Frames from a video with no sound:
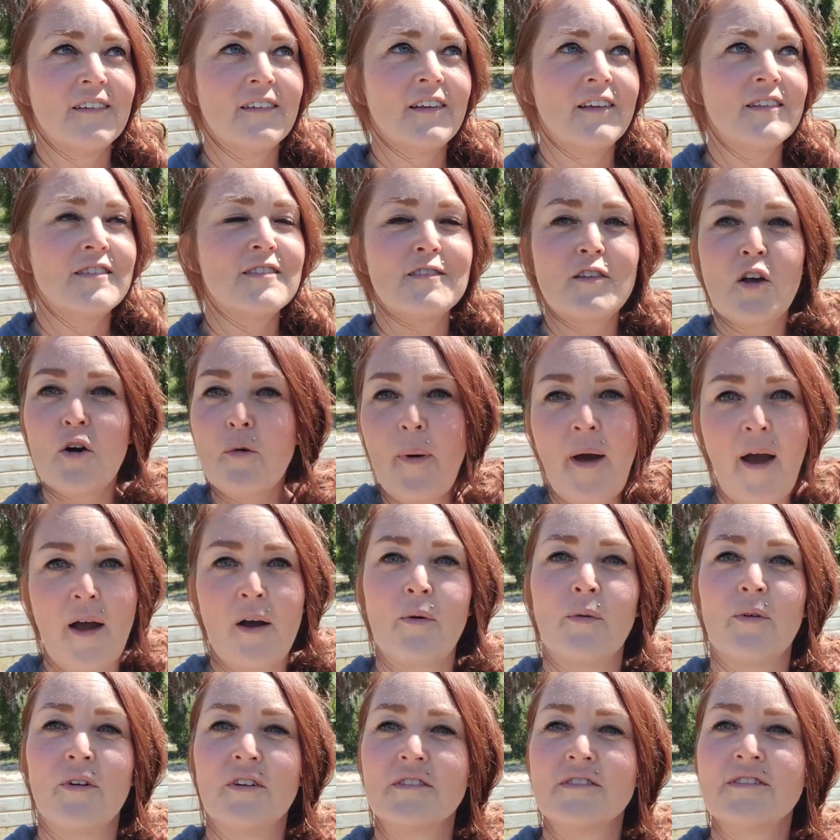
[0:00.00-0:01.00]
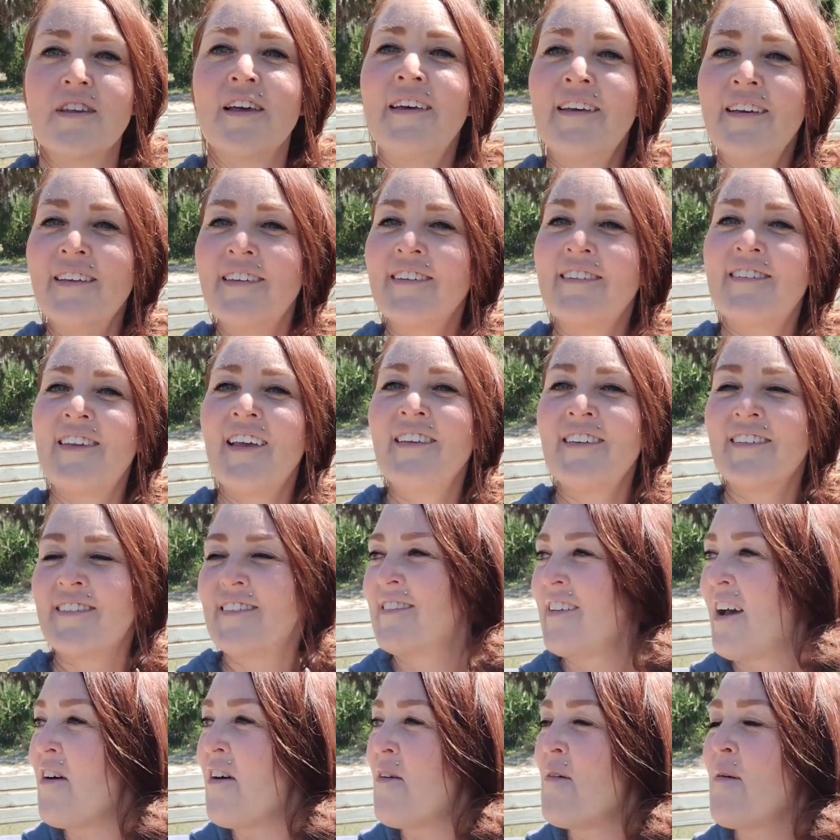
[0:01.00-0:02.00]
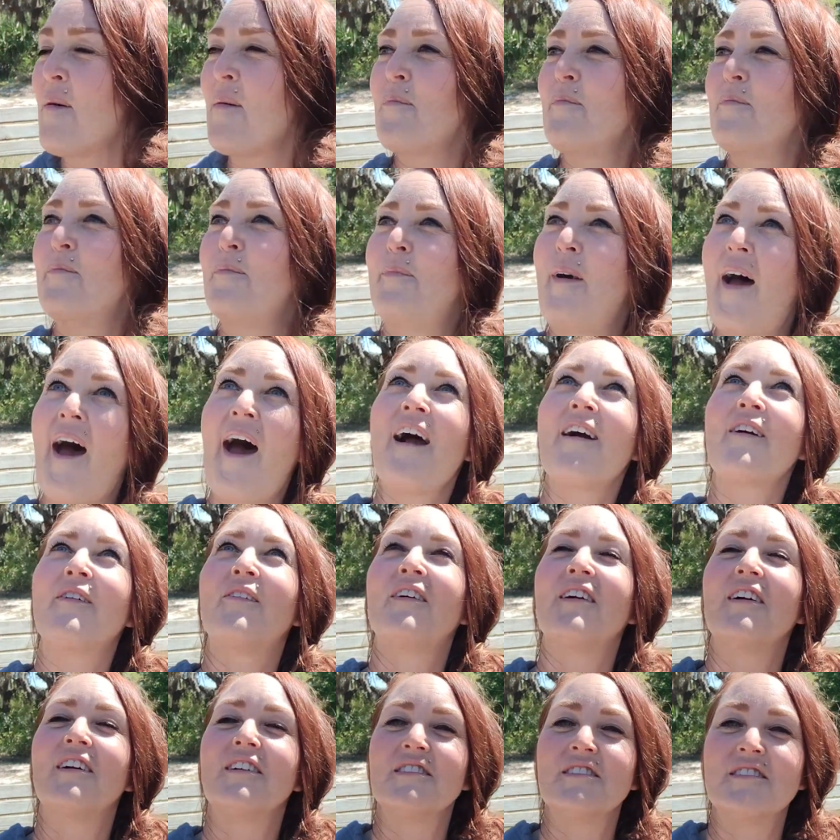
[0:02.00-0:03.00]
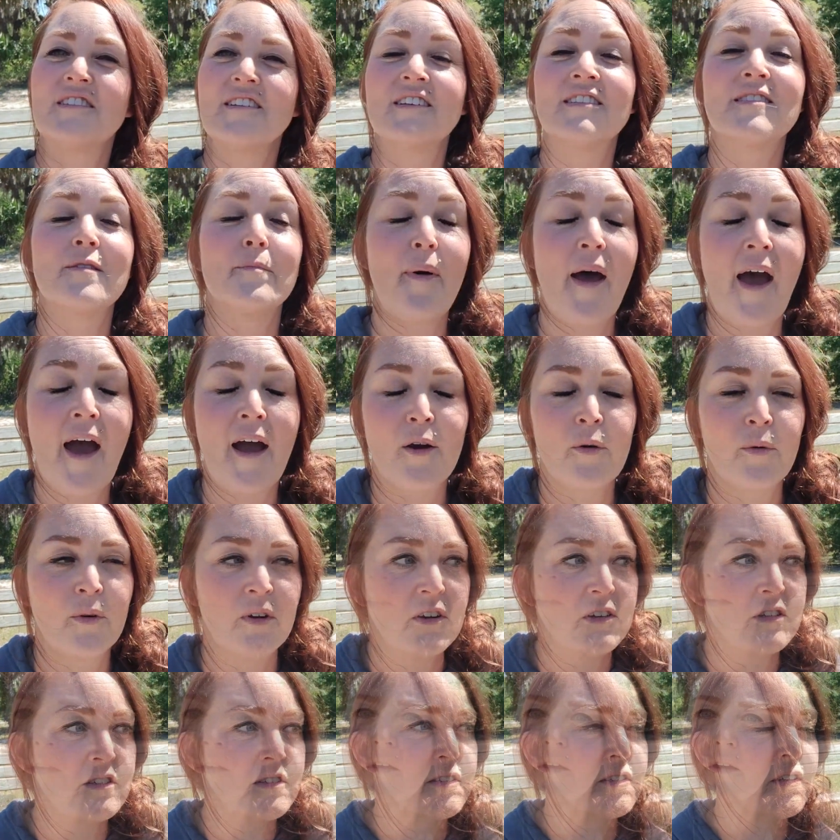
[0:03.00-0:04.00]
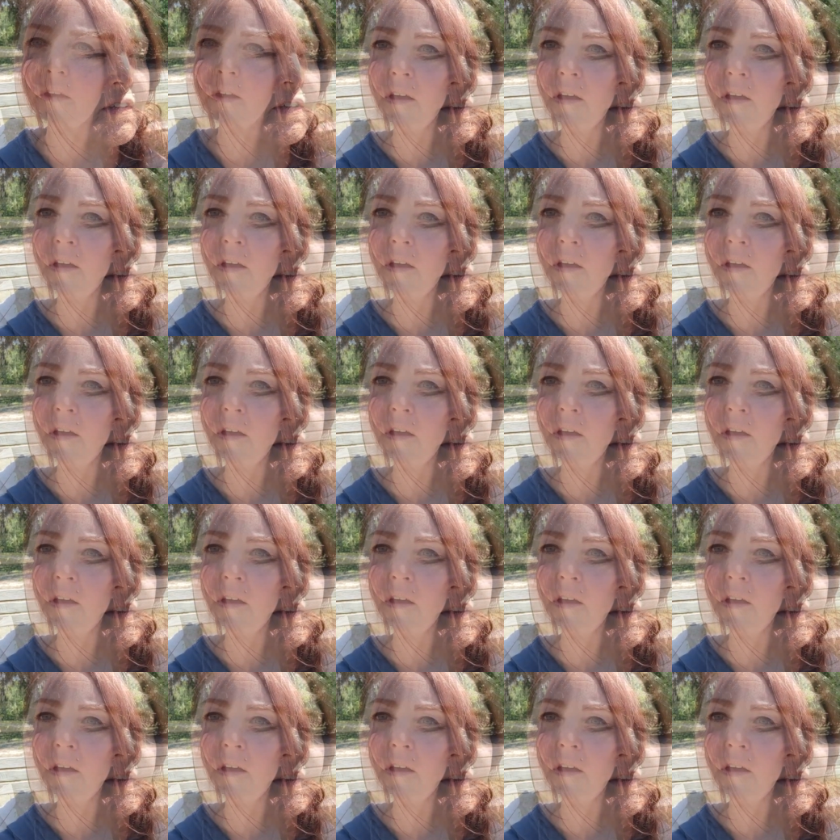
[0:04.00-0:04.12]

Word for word: So backwards. this is so backwards. It's backwards.